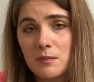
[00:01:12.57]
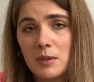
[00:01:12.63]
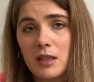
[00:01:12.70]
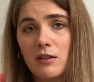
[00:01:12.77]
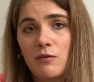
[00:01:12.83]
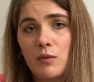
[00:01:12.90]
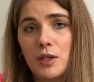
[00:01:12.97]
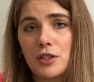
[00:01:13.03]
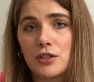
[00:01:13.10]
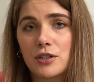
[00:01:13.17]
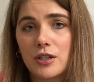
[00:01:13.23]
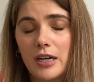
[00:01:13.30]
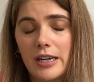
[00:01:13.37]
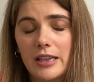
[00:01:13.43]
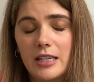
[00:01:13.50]
the middle of
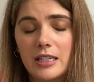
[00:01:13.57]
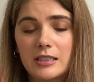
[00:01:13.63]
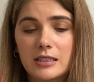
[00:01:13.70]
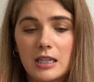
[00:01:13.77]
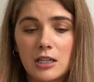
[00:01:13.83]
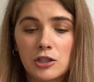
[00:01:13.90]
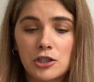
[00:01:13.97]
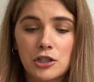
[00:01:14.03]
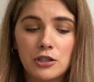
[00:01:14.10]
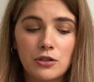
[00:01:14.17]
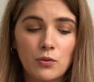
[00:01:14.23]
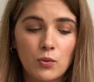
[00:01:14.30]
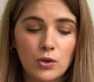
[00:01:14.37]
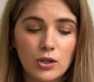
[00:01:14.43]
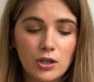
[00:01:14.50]
winter, I think it's actually
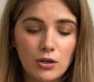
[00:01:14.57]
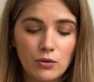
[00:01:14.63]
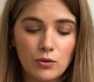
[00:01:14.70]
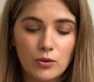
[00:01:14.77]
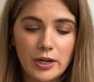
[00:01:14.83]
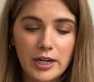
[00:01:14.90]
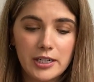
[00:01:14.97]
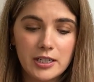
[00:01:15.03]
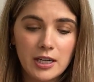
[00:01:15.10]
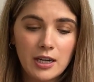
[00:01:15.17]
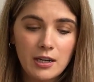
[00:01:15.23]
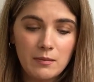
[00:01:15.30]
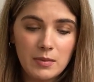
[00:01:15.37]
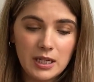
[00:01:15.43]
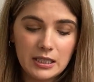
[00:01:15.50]
gonna work out great
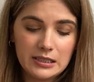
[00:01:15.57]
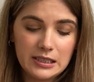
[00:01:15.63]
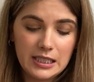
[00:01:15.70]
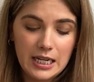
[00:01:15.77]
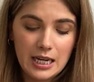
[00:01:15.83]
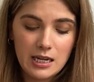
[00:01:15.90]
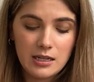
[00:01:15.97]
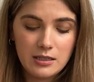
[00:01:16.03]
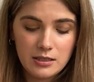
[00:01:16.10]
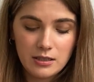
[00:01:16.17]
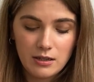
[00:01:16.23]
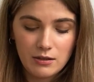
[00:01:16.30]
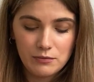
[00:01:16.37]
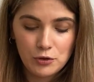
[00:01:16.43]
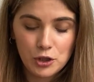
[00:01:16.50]
because the end
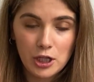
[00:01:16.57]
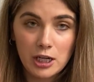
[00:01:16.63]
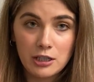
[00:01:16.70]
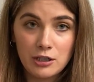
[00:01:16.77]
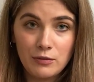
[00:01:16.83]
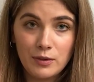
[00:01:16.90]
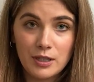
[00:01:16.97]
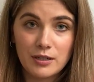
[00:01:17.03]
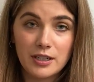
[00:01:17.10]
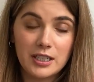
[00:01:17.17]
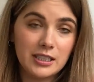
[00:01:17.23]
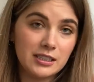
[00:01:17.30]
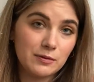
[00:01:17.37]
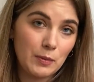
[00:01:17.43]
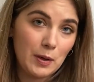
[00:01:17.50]
of
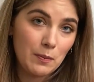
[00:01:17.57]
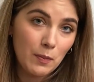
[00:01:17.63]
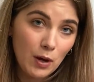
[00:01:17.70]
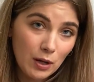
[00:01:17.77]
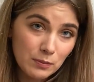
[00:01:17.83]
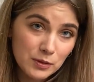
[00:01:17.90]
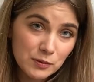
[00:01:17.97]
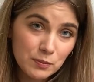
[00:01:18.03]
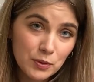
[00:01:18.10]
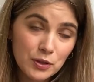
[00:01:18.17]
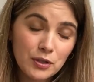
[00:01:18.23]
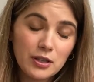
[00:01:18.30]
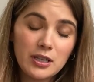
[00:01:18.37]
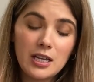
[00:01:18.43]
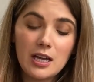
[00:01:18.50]
January is my mom's
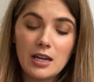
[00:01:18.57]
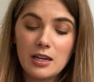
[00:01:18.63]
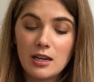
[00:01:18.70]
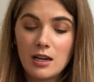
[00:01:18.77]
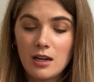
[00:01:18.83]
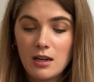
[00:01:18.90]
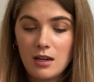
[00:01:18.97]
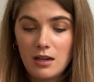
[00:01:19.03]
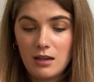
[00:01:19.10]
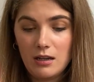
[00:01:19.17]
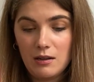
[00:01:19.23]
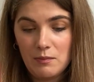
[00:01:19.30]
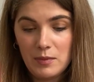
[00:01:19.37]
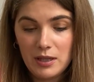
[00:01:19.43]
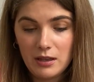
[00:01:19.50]
birthday,
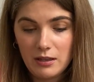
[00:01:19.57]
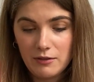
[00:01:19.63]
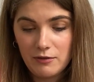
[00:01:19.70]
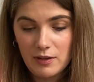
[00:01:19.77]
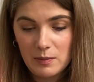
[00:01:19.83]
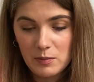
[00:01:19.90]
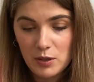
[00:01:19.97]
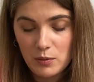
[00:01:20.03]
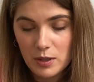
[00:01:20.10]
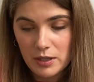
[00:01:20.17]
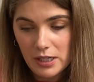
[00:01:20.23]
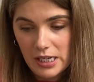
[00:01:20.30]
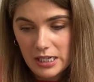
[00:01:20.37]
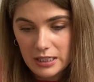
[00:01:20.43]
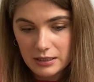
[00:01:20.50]
uh, middle of
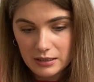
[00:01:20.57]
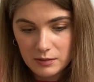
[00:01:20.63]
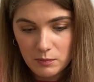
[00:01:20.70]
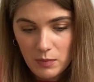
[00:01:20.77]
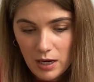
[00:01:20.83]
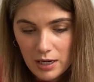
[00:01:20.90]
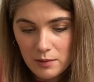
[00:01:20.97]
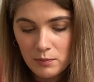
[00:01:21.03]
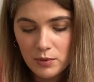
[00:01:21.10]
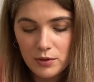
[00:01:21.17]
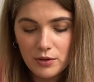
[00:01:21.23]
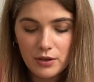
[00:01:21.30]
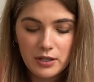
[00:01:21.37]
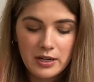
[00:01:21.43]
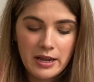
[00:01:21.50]
February is my
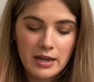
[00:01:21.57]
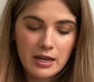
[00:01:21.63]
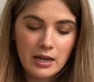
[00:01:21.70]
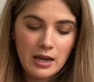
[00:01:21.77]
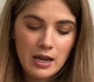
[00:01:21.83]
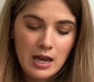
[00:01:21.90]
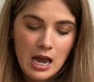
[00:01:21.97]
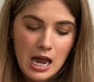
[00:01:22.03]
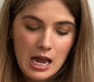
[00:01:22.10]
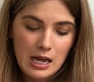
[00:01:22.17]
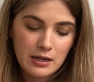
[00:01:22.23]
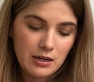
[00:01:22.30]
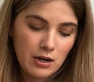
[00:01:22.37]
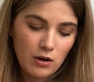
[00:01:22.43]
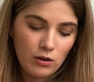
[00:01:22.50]
birthday,
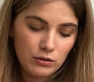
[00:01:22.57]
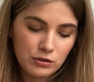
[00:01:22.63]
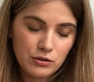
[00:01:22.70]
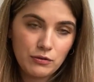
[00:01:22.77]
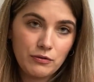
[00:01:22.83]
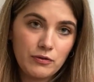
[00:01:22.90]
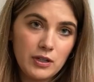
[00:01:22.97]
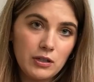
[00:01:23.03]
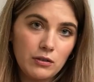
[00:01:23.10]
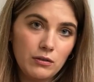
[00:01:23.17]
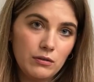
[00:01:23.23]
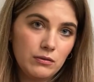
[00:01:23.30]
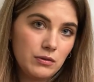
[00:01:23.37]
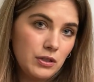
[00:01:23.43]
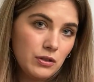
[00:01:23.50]
and I also
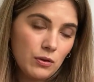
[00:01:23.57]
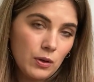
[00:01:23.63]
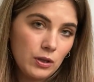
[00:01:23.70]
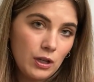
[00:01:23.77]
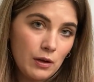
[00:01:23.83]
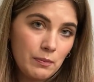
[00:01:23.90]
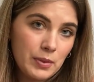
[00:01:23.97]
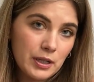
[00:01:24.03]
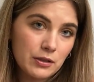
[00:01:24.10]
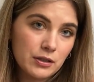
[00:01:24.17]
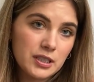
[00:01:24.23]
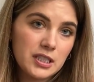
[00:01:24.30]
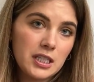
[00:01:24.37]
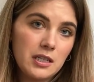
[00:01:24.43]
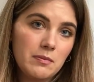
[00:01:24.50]
feel, you know, a lot better
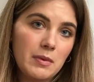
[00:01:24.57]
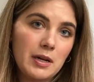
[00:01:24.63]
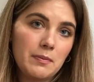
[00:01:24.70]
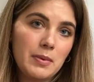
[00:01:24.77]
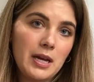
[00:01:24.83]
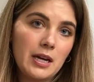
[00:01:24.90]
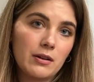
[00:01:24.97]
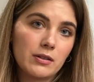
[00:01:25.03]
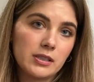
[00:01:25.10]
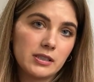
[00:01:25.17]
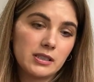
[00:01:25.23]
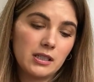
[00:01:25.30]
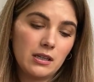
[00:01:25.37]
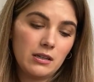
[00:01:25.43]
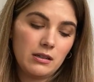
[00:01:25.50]
seeing my
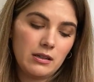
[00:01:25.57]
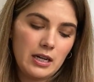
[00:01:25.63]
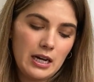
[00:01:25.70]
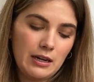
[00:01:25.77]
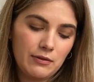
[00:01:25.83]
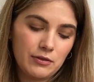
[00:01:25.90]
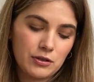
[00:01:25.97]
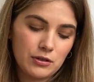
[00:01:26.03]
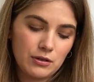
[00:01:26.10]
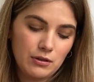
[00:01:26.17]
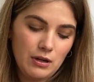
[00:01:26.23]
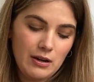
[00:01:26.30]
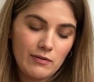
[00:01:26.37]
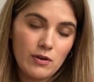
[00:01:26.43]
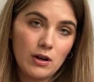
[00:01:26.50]
parents uh,
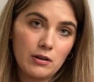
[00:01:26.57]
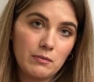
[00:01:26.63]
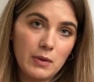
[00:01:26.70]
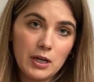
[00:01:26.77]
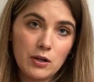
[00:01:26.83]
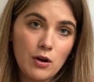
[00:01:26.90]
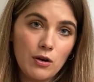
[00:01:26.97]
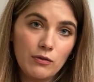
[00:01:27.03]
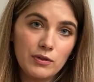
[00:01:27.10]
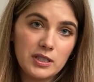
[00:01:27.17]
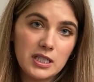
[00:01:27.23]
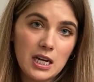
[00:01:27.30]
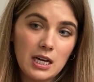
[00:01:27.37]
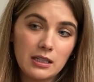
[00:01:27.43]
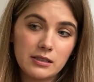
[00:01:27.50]
after I've gotten my COVID
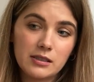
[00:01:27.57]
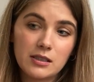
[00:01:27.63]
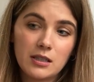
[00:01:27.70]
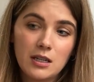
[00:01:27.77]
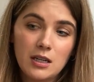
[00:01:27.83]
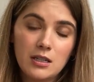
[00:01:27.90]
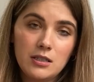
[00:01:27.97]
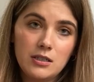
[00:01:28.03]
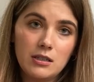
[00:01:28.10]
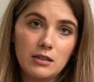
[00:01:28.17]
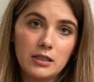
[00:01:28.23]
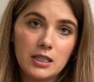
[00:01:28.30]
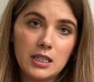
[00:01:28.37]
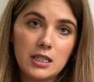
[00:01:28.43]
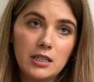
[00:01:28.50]
test
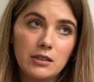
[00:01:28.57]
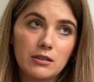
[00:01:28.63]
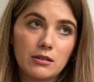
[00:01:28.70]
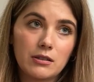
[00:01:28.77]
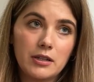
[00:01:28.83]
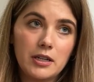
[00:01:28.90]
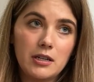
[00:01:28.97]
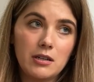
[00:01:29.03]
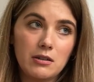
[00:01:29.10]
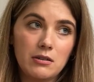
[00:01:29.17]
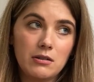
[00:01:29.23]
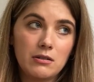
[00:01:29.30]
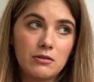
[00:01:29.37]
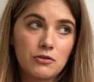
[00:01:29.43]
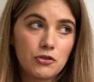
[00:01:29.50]
done here
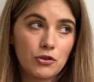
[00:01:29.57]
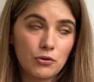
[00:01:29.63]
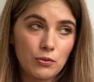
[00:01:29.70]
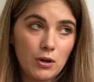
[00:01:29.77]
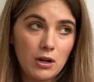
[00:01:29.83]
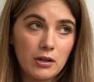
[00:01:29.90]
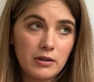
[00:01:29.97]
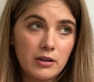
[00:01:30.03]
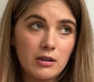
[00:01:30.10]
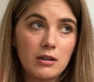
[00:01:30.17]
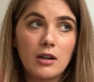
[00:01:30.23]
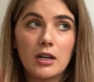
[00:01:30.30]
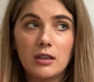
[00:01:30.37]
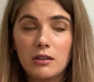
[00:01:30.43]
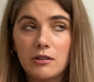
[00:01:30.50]
in Toronto.
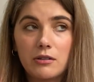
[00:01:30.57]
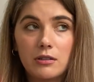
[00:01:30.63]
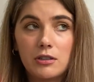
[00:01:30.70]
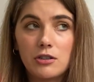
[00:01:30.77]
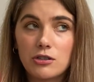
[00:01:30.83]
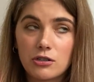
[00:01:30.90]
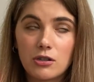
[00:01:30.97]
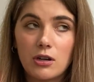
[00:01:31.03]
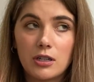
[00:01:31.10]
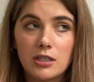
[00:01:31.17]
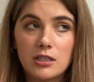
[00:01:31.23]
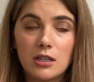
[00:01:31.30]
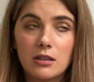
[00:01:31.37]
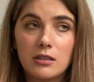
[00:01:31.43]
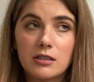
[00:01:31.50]
I literally just got
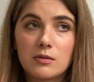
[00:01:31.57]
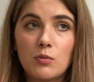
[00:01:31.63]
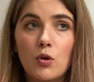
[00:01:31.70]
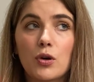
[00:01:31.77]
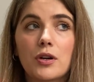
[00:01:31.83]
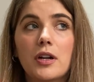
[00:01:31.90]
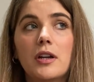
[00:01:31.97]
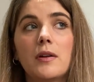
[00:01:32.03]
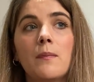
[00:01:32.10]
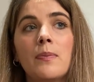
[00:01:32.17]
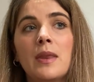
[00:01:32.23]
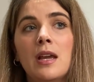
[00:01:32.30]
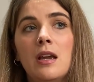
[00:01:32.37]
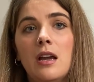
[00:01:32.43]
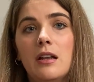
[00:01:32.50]
it done this morning
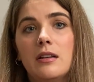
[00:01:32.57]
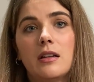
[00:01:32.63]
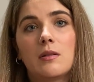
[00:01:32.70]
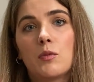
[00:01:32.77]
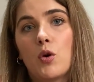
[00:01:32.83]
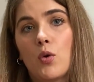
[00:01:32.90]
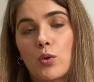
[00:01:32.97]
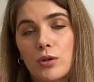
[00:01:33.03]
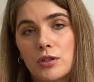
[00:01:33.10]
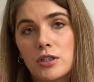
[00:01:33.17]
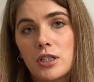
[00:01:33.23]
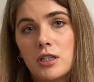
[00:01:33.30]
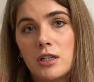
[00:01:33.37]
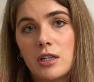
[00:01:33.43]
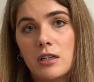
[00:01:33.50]
and then I'm
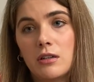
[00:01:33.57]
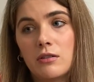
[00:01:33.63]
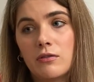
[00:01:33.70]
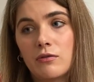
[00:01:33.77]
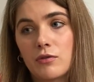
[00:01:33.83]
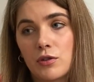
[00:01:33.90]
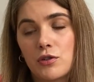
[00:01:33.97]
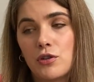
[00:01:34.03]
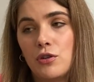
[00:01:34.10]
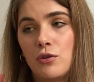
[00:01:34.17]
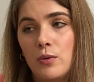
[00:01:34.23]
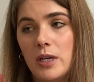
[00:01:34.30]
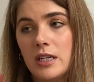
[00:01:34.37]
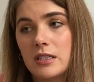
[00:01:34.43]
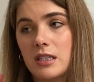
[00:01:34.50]
quarantining for two
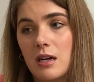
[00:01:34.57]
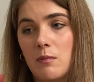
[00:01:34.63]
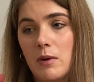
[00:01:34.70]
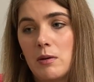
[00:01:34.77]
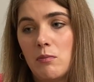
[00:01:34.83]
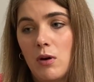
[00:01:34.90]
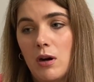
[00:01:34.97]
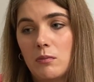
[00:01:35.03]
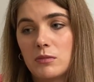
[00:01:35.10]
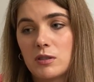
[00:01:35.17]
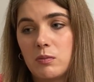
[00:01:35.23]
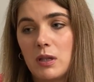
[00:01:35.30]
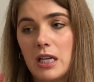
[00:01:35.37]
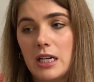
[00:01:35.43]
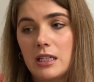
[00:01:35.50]
weeks at my mom's
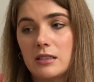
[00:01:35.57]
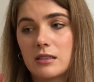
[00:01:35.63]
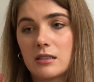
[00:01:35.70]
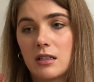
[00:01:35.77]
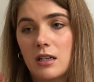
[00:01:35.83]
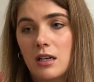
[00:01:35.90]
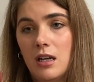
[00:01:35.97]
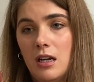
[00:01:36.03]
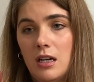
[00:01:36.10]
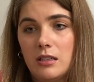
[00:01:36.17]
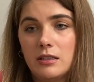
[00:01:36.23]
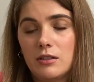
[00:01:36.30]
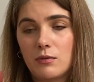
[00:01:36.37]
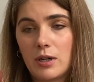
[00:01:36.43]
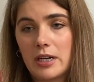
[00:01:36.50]
place.
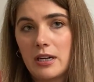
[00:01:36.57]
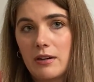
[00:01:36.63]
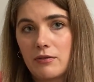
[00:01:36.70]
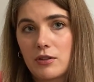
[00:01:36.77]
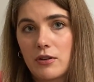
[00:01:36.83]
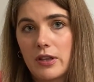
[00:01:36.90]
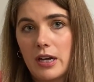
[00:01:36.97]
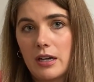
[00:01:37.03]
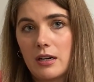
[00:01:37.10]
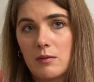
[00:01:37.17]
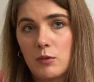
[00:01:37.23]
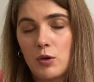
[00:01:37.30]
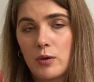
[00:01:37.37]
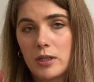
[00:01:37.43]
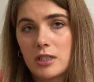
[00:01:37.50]
And then right after that,
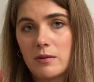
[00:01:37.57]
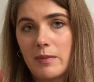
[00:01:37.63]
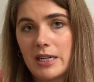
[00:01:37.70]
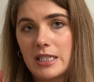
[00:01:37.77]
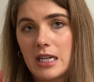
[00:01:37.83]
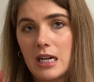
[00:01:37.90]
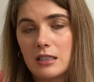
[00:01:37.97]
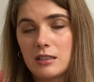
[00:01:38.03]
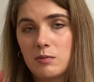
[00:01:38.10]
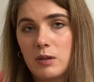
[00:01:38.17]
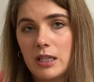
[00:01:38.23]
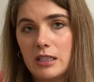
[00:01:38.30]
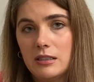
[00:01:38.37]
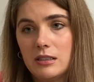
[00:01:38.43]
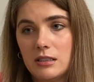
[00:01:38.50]
I'm going to my dad's
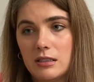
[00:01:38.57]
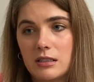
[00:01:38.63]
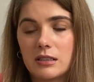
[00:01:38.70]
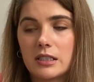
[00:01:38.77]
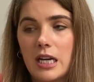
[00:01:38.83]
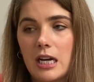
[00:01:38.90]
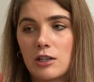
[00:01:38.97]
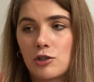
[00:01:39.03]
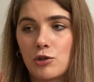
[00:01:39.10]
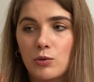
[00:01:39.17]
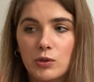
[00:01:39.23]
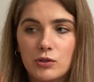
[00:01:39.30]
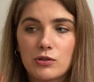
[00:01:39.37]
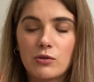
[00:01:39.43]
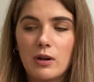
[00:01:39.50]
place in
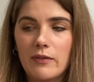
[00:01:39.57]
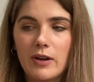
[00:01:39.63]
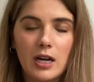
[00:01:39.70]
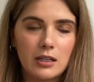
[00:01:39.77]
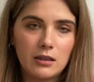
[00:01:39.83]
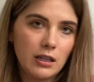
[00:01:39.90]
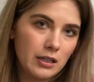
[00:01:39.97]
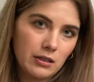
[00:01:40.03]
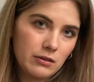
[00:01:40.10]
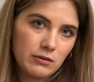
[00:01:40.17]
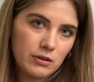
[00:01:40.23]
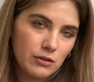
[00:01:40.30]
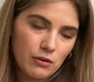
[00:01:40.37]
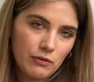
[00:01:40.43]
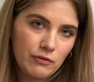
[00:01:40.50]
Saskatchewan. So I've had like,
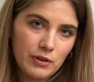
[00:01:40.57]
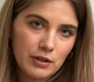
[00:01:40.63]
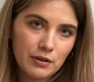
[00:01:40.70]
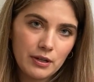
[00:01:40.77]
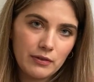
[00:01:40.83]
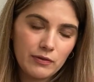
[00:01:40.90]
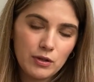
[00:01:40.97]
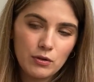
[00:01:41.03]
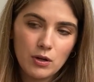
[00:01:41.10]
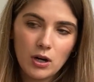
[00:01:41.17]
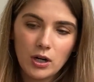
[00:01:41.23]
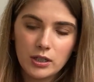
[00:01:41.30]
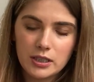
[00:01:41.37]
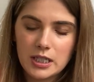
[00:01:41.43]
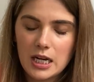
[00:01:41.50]
you know, very few
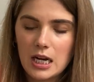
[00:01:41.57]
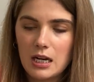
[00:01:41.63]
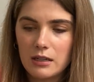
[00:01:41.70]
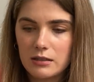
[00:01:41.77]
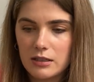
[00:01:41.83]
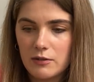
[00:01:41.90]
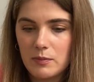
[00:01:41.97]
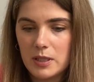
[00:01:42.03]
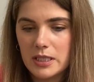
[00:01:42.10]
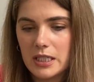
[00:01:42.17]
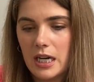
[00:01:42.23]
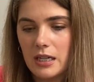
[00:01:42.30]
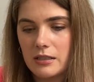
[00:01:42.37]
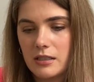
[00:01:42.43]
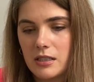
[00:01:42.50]
contacts. I've been
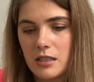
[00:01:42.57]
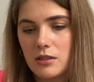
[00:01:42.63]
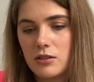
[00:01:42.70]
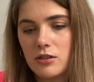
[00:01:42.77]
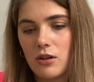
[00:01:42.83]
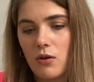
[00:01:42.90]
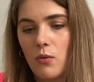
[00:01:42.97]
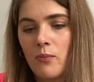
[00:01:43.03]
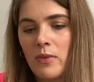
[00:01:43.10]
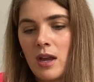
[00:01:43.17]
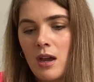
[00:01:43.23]
tested. So